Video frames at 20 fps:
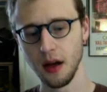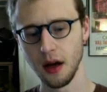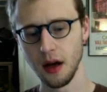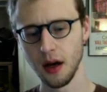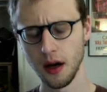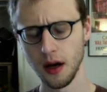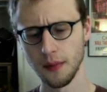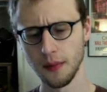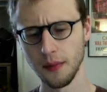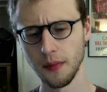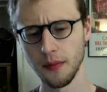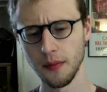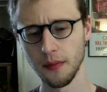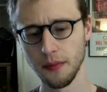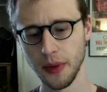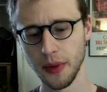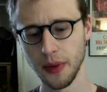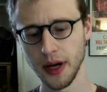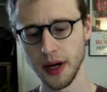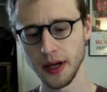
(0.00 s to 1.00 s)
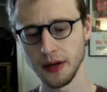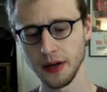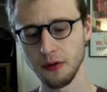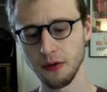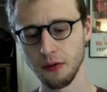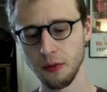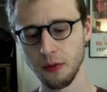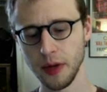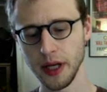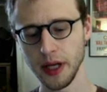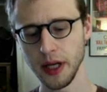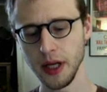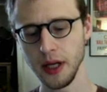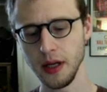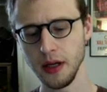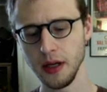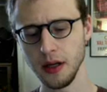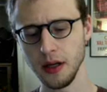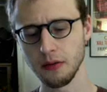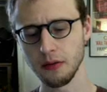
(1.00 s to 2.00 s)
Um, but
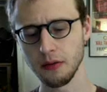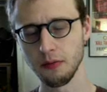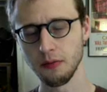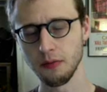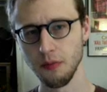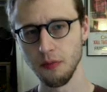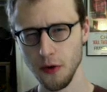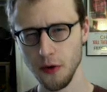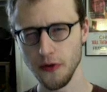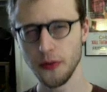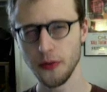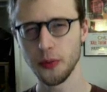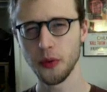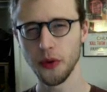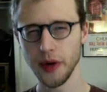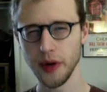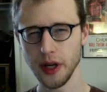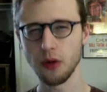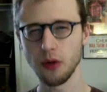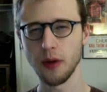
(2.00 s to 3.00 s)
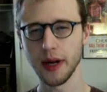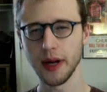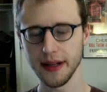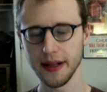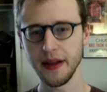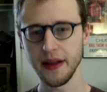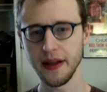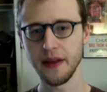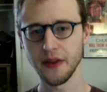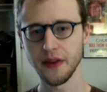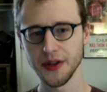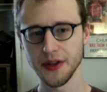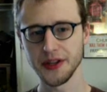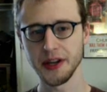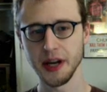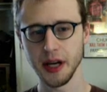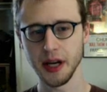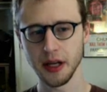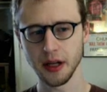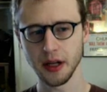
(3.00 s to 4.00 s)
we moved pretty quickly that first
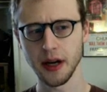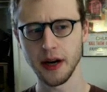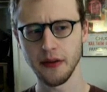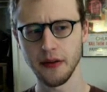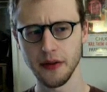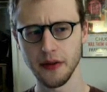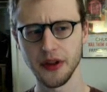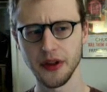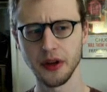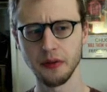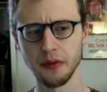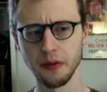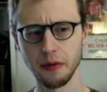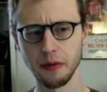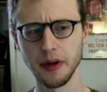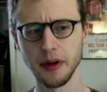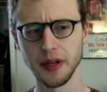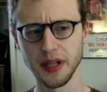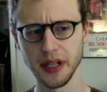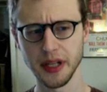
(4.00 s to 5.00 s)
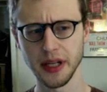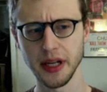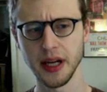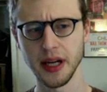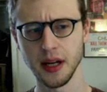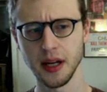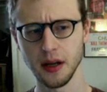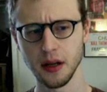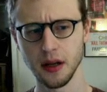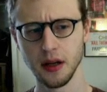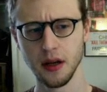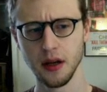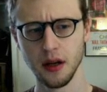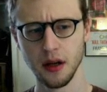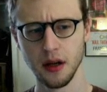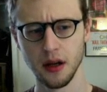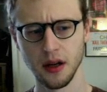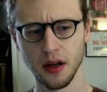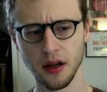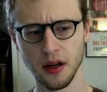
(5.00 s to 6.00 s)
day and got everything we wanted to get.
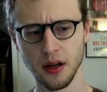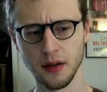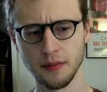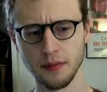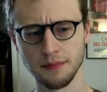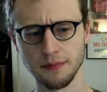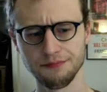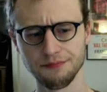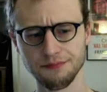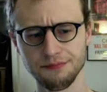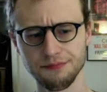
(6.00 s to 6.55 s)
Um,